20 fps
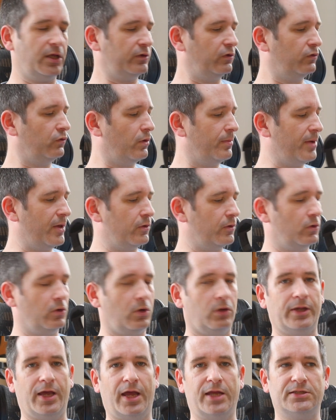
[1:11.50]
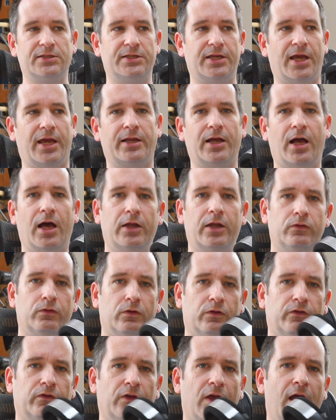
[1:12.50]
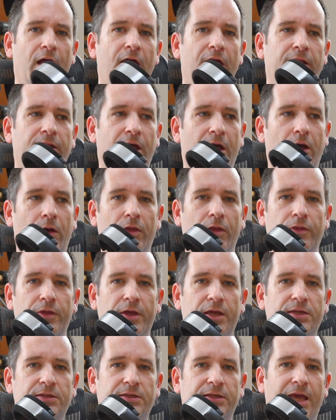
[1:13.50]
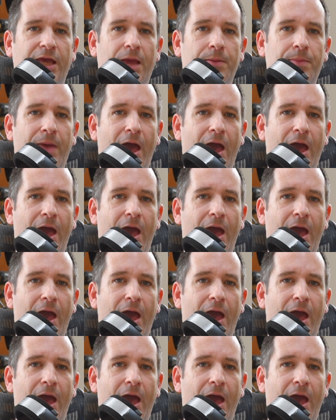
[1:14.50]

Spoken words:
which I was the first person to announce the presence of on YouTube. Now we